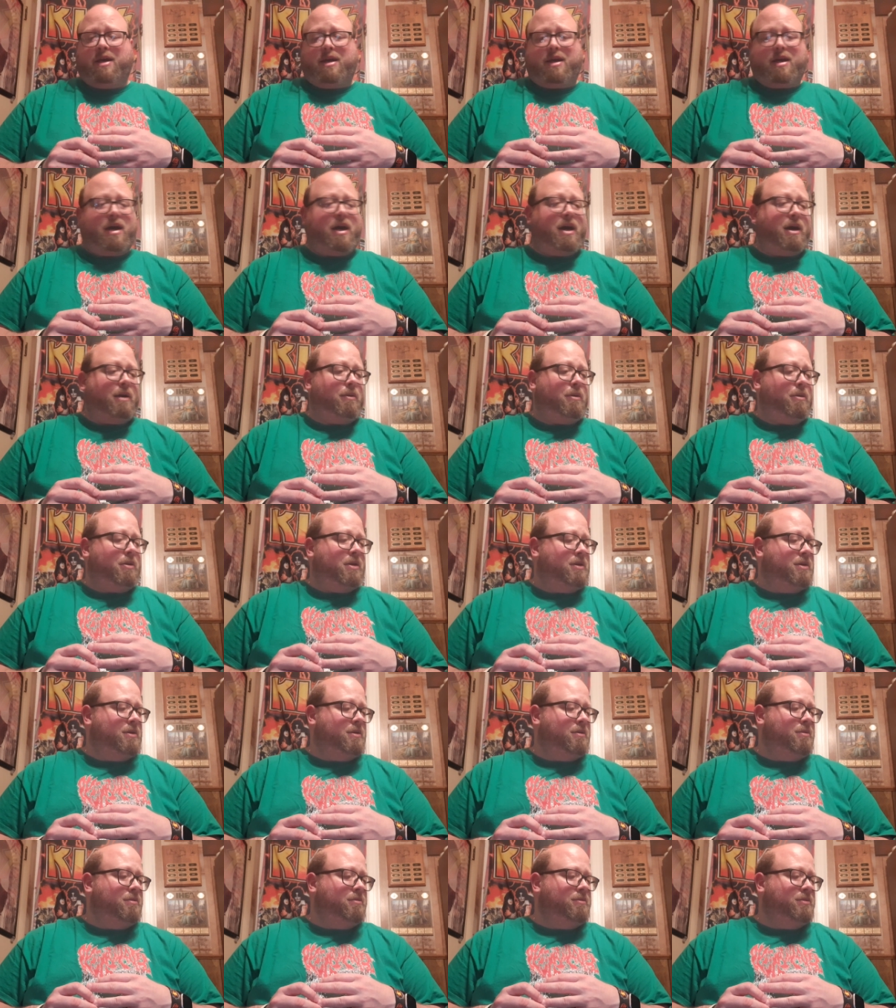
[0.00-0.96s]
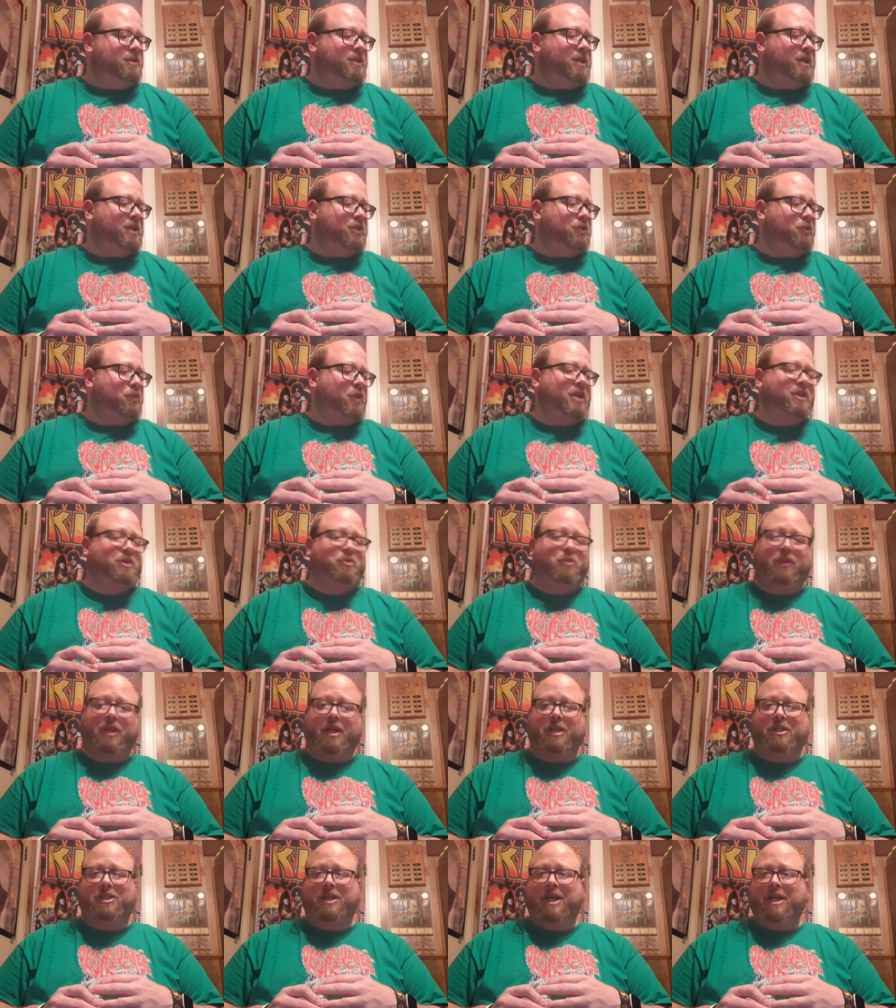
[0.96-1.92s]
uh, situation where
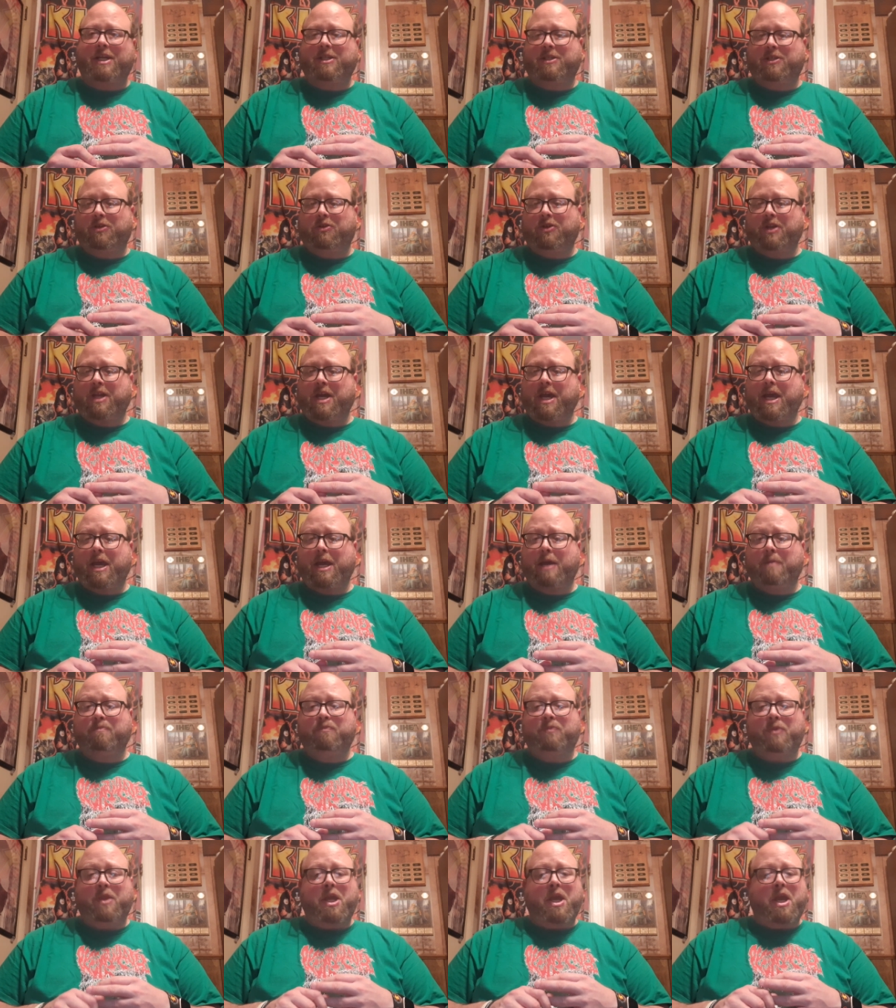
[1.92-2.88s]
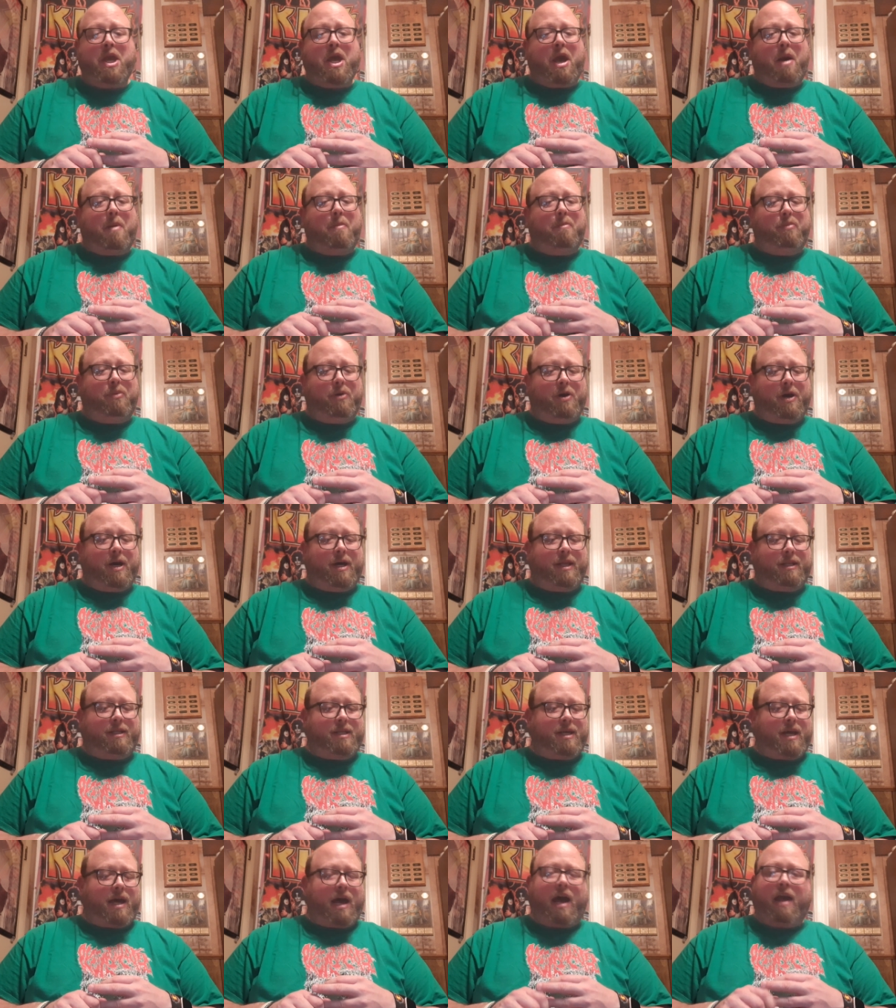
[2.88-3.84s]
they change their name
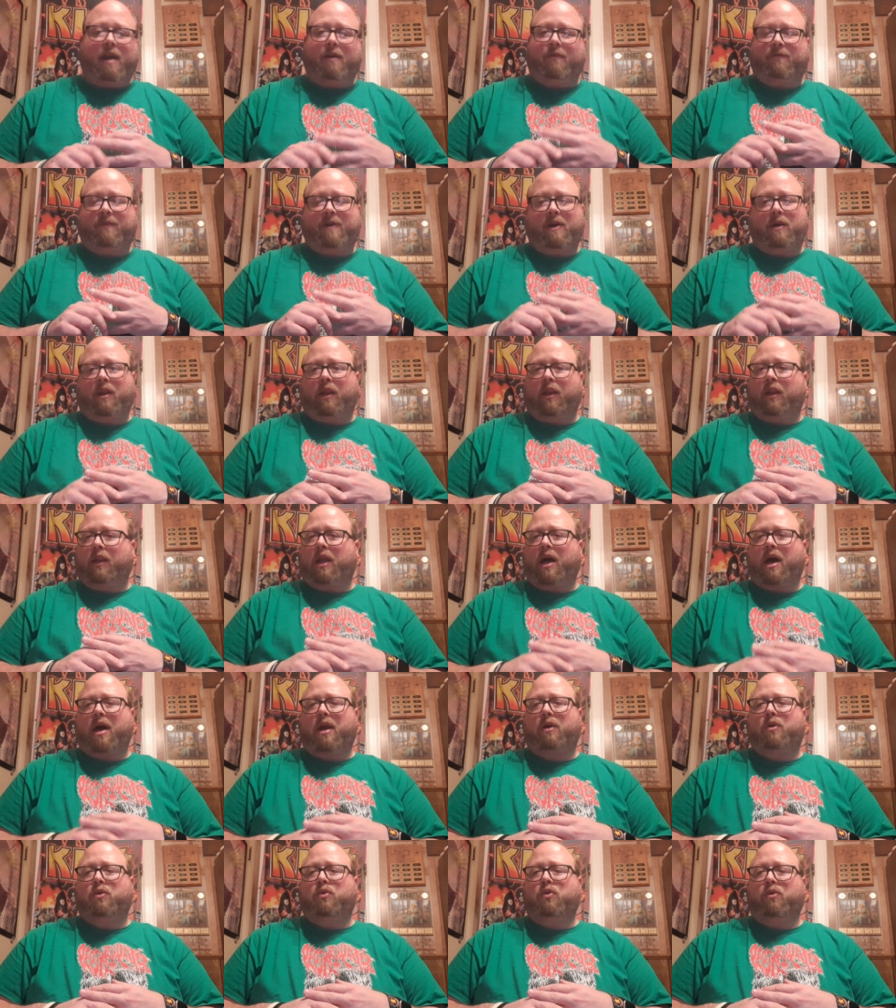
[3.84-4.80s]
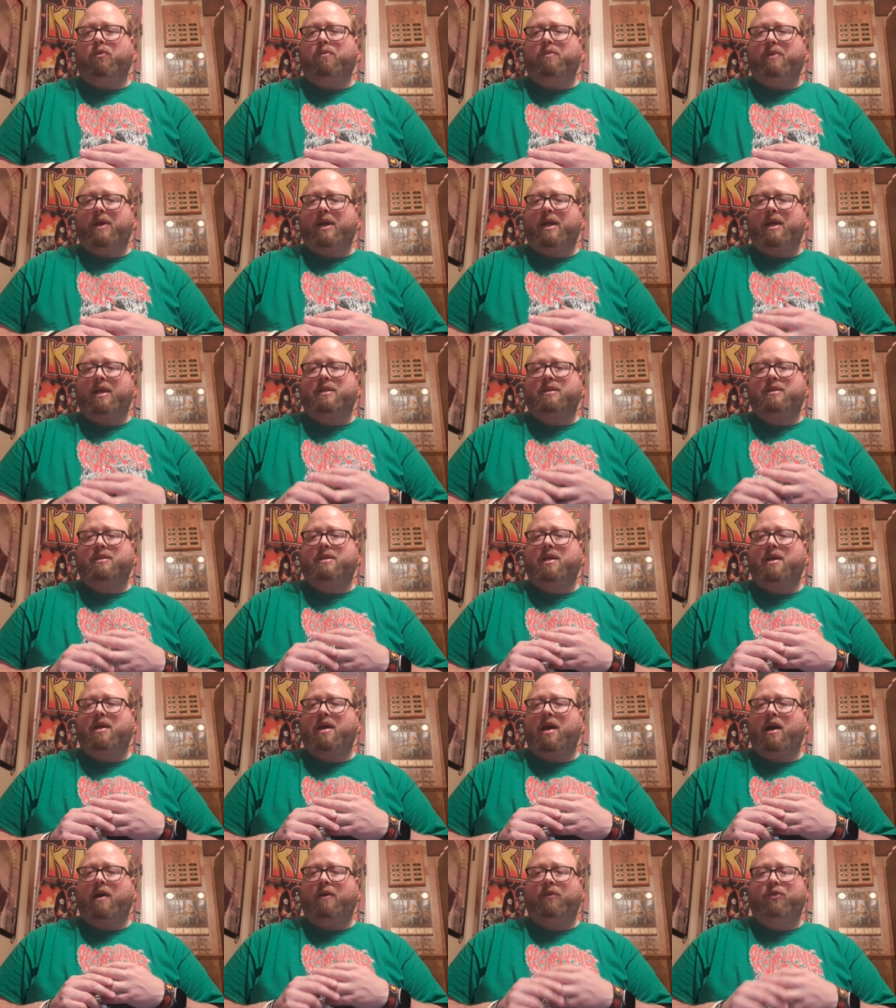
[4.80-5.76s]
but uh, I have found a lot of cool bands
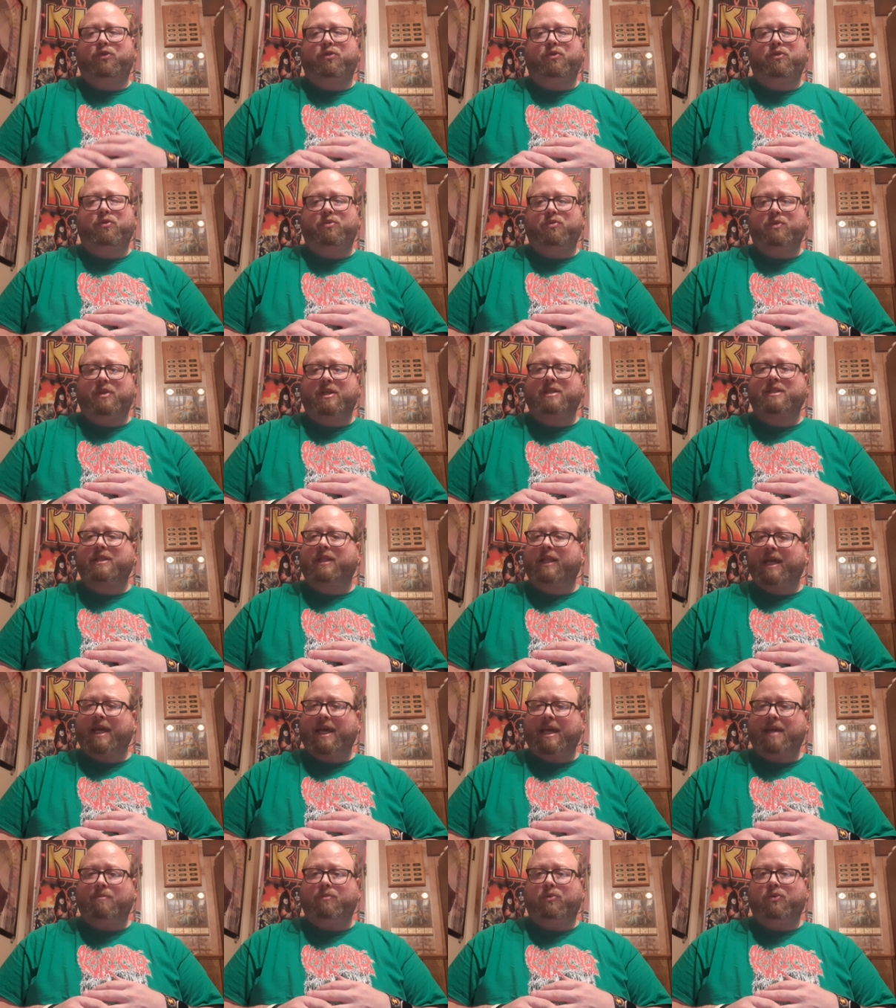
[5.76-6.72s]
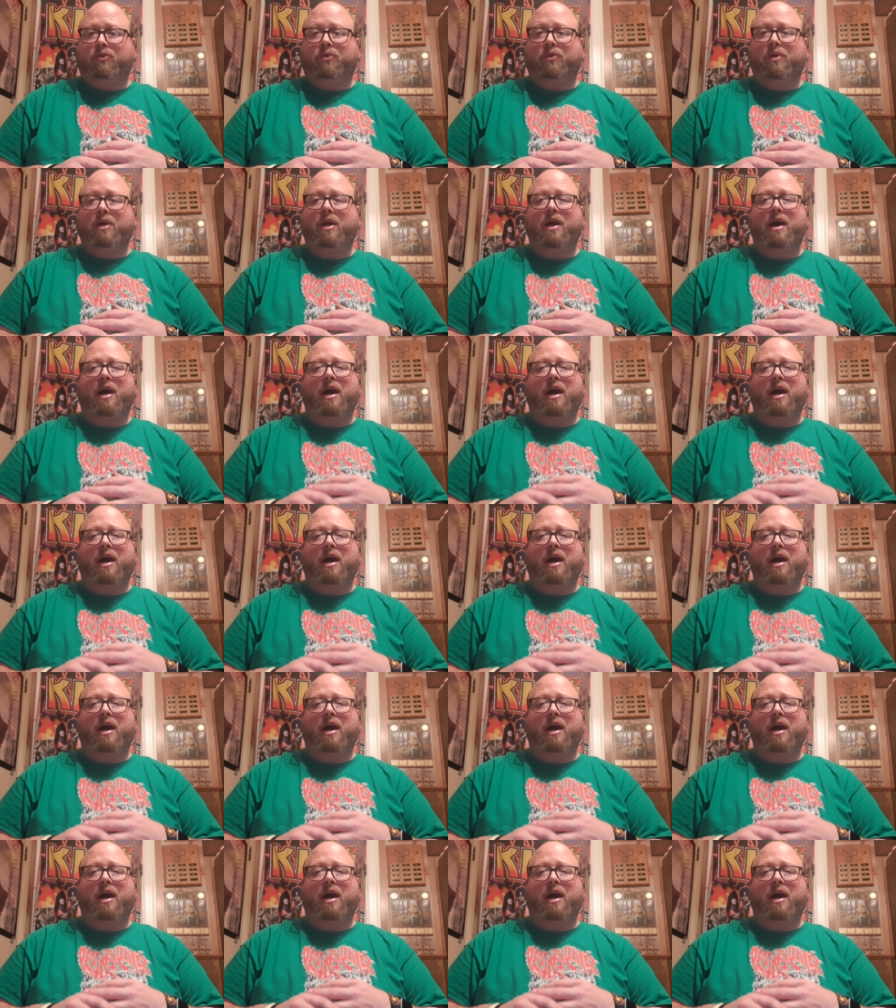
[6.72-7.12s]
uh, through this label.